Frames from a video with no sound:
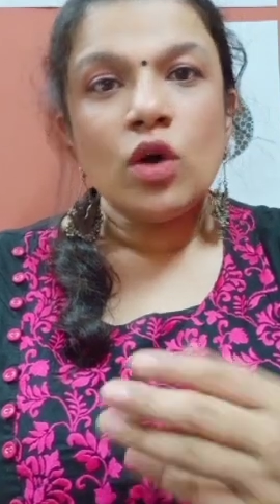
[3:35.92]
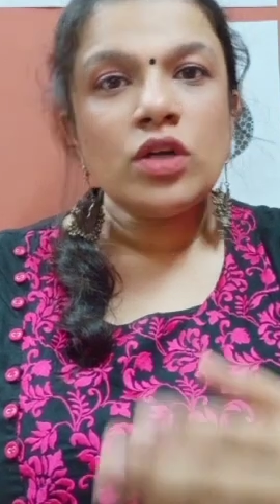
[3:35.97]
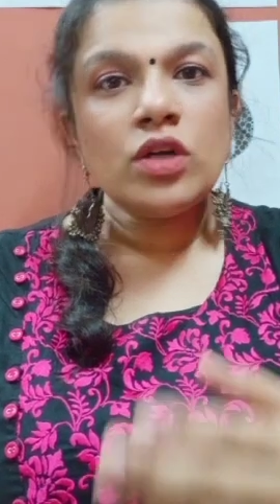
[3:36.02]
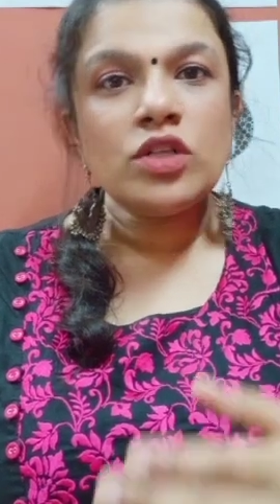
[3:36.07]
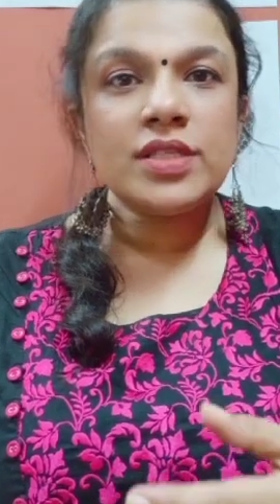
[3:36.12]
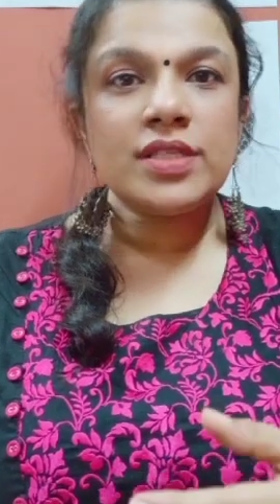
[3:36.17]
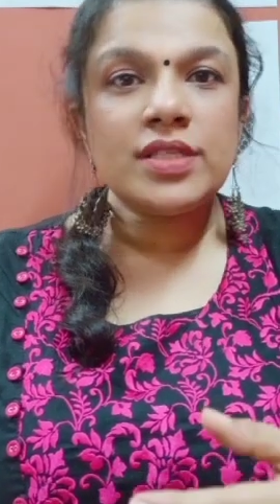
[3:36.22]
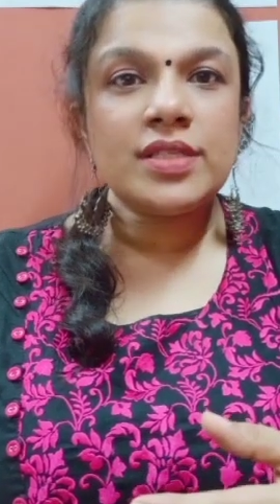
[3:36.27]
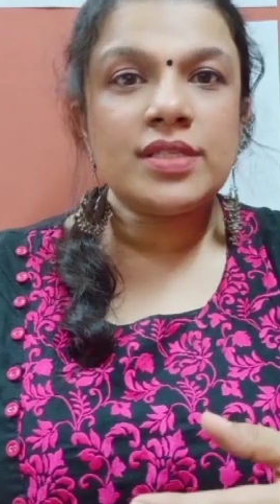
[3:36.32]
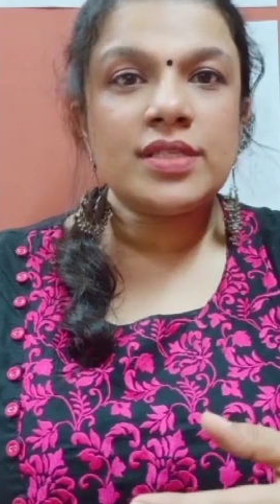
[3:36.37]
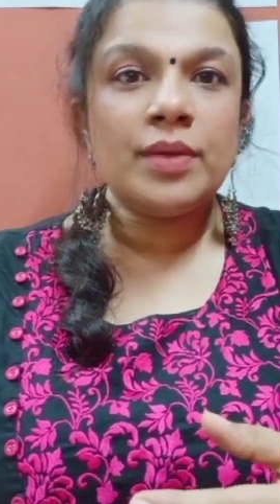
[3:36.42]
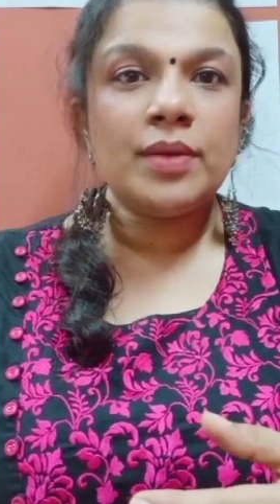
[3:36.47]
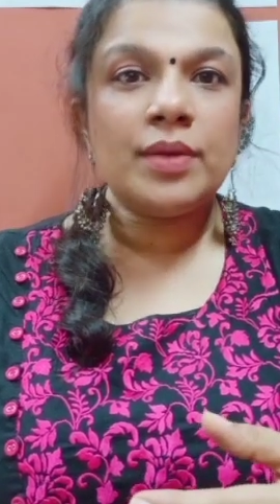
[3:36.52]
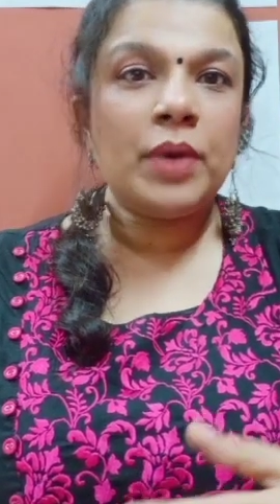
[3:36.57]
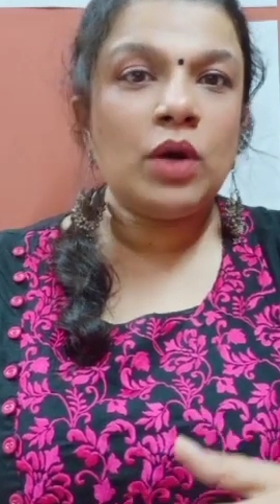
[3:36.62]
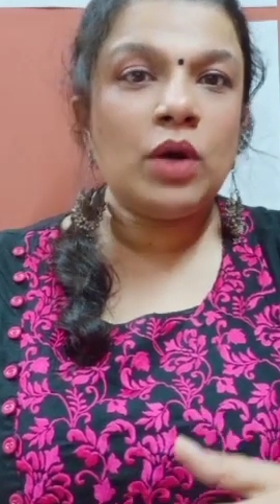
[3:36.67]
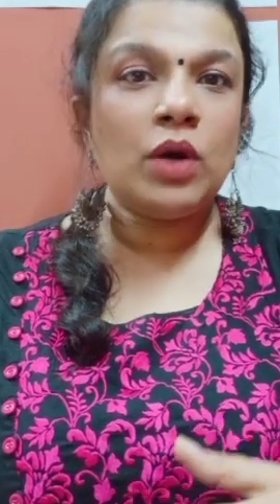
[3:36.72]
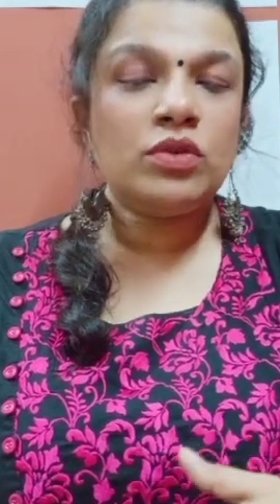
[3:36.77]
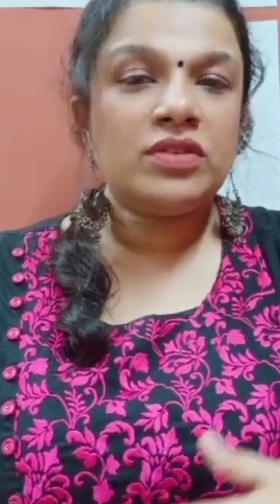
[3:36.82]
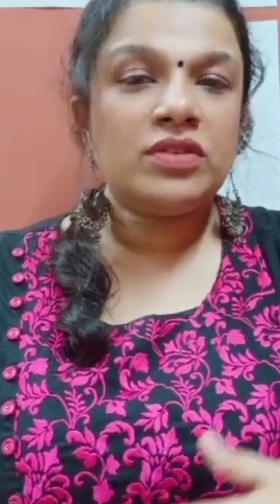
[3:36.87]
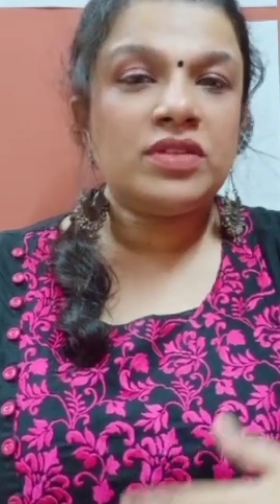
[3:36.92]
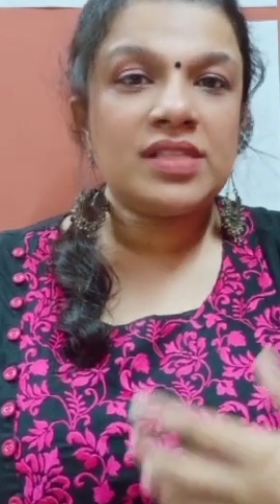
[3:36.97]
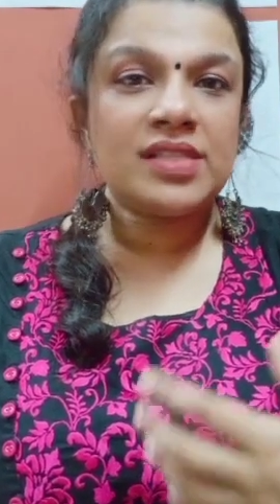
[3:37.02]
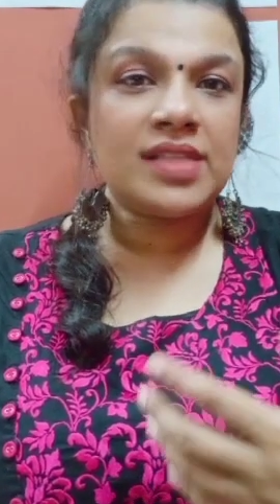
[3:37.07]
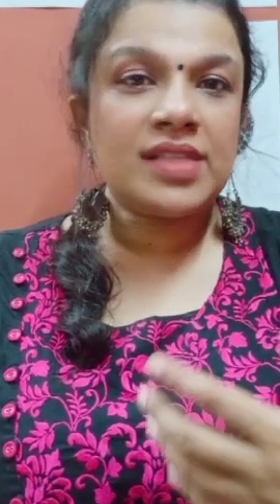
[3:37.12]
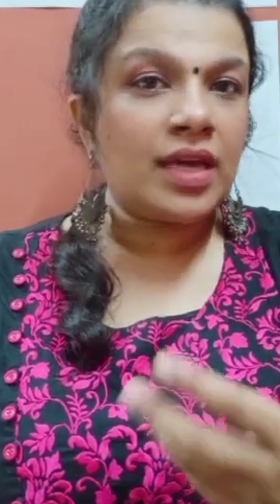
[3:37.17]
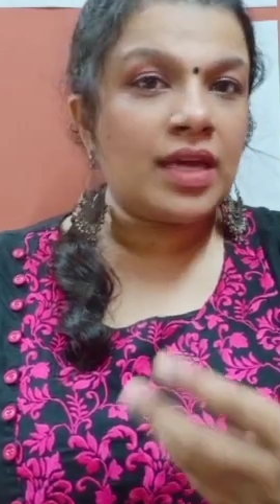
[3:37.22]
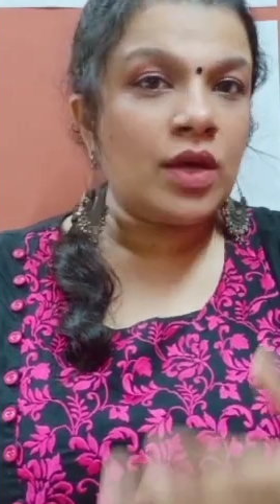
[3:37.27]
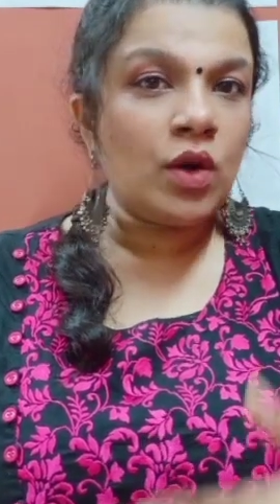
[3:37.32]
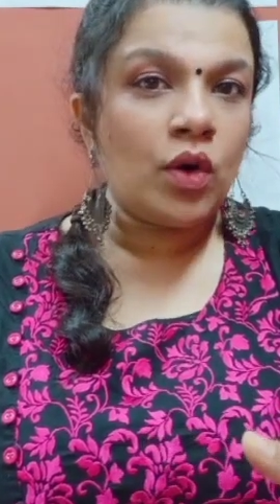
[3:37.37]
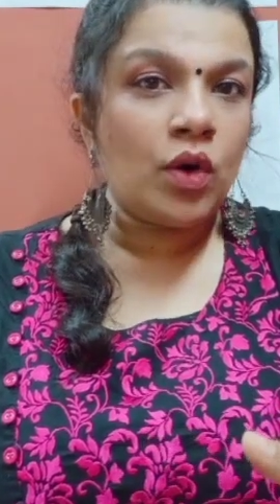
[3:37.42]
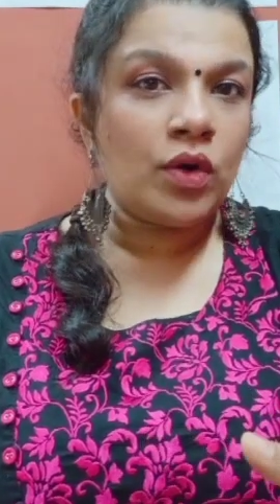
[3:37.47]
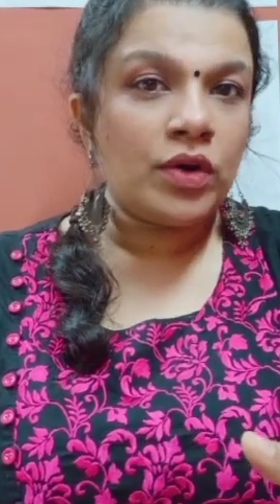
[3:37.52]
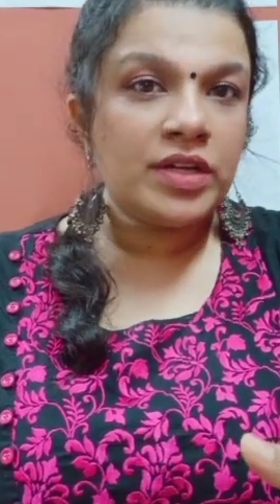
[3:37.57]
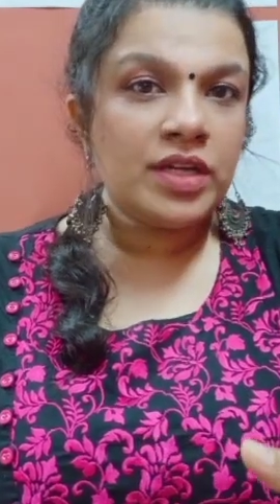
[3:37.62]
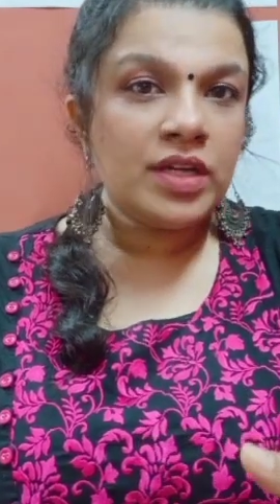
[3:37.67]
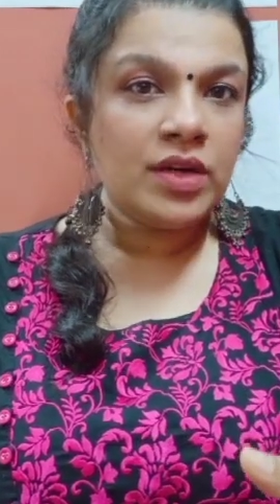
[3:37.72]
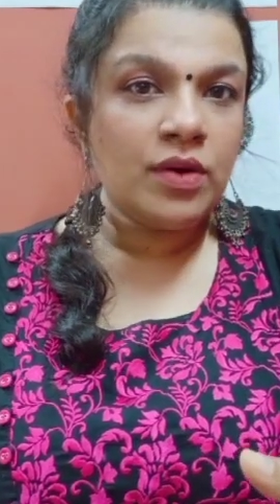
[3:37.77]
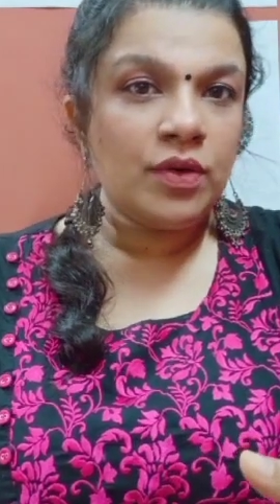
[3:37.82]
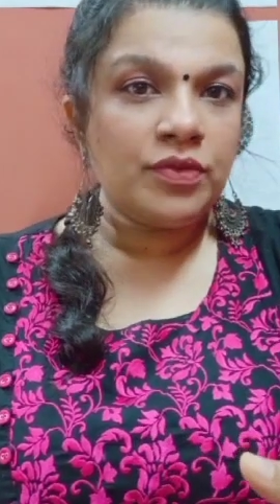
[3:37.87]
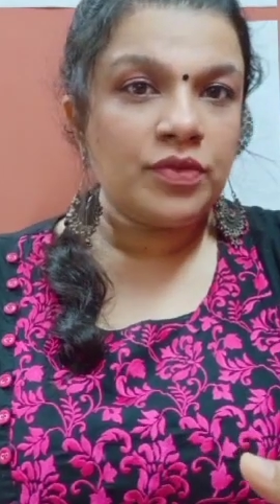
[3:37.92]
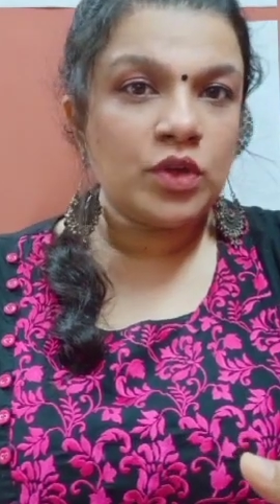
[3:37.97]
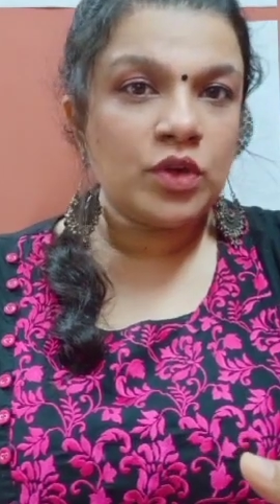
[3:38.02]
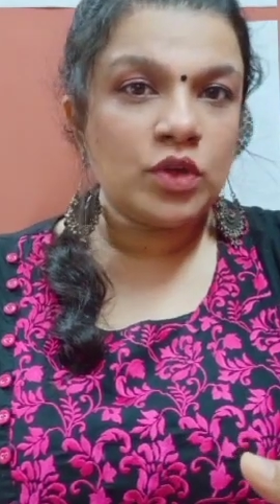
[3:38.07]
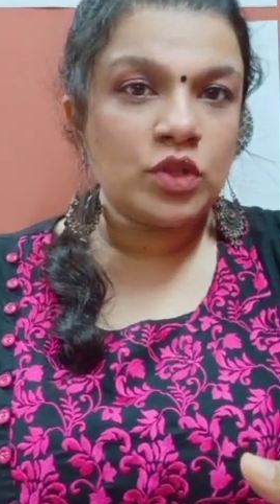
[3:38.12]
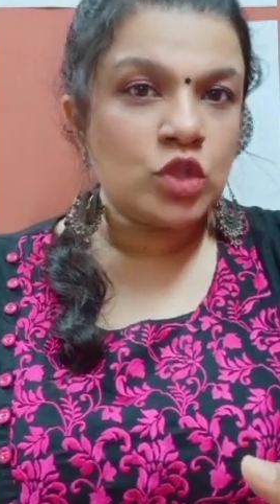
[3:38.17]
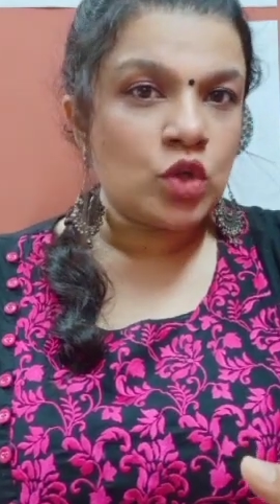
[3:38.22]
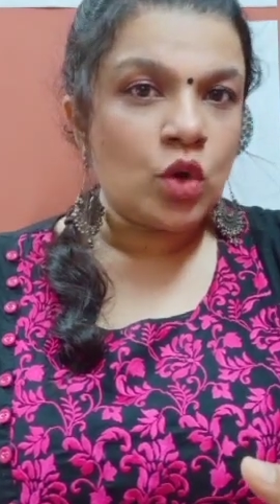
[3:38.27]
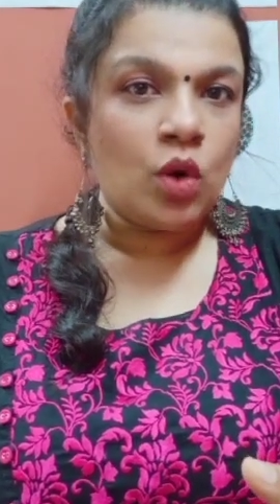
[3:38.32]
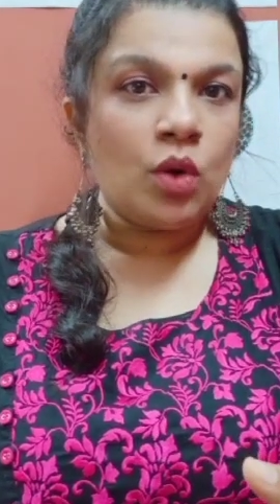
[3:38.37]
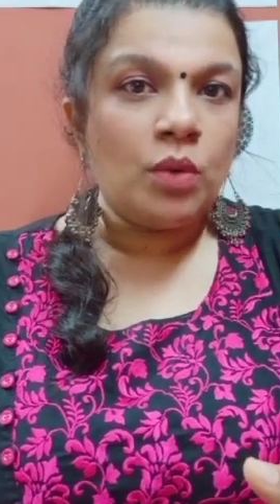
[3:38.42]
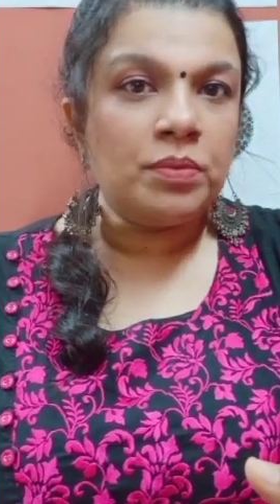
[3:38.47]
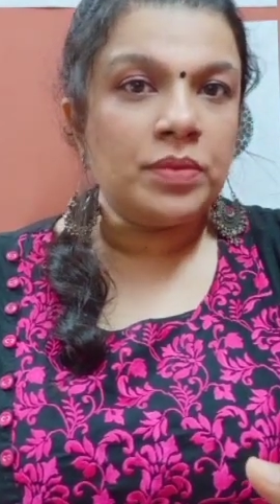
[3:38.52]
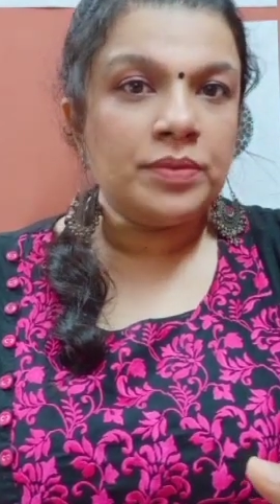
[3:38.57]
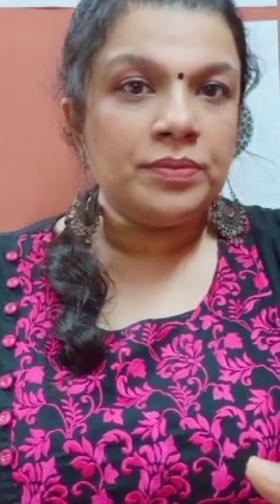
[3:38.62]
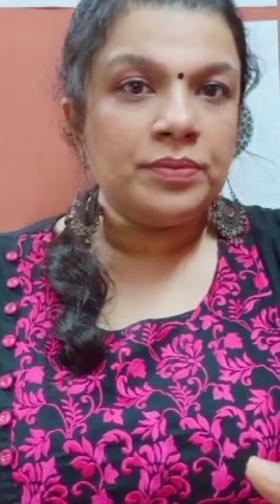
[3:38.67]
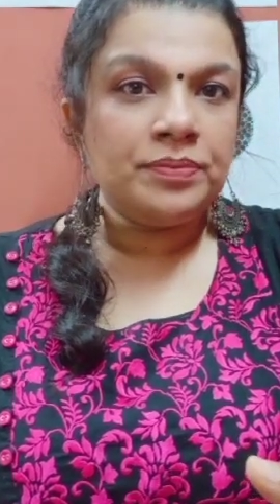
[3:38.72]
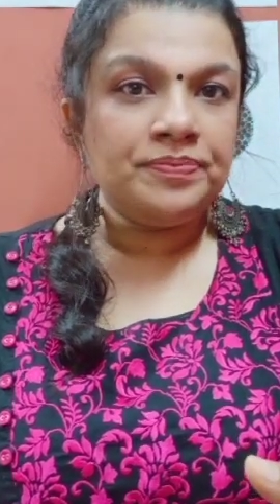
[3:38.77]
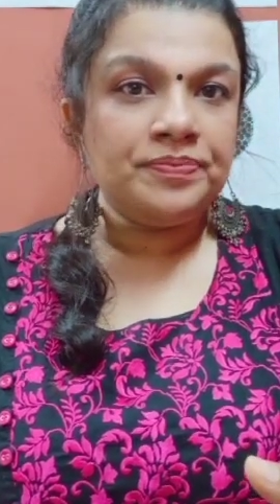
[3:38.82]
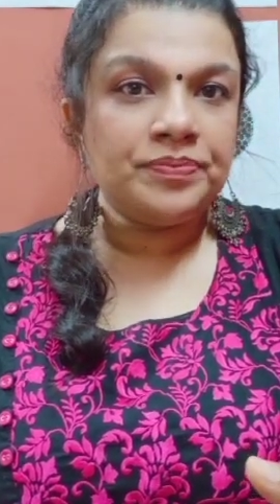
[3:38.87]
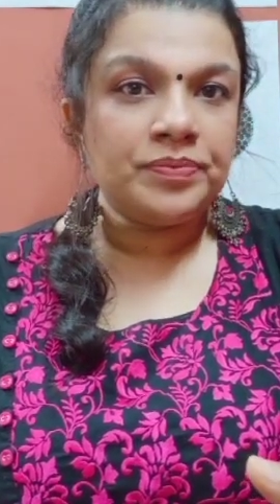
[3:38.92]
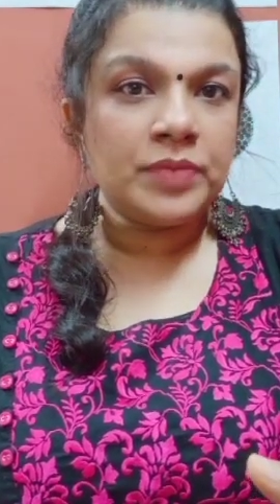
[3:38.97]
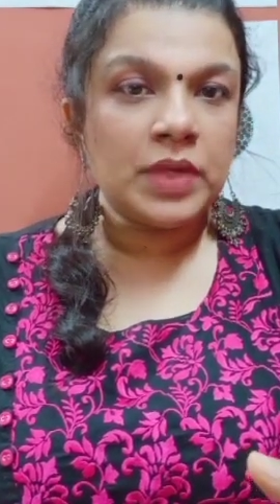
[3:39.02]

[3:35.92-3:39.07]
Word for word: it's not just about the security of your job